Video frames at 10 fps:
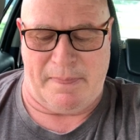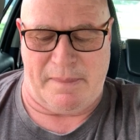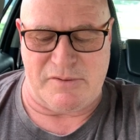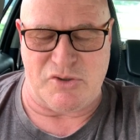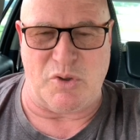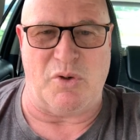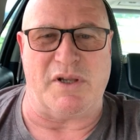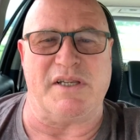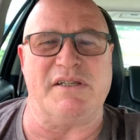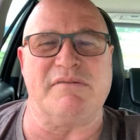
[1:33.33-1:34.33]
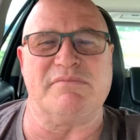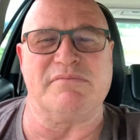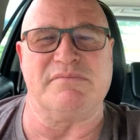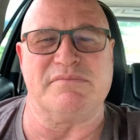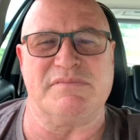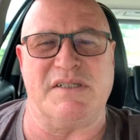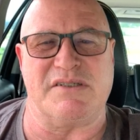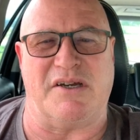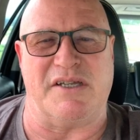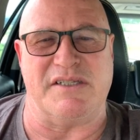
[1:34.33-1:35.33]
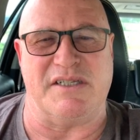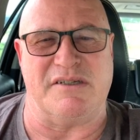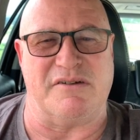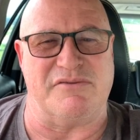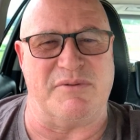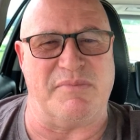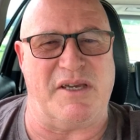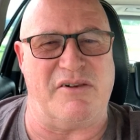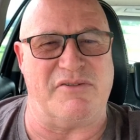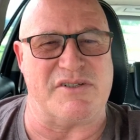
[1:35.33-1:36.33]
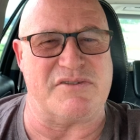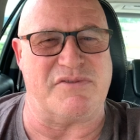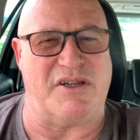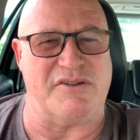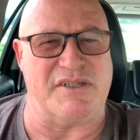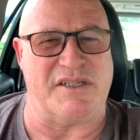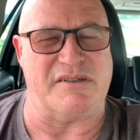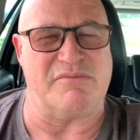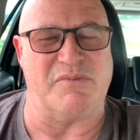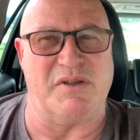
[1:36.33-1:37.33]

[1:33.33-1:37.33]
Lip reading: surely this idea of the pelvis floating,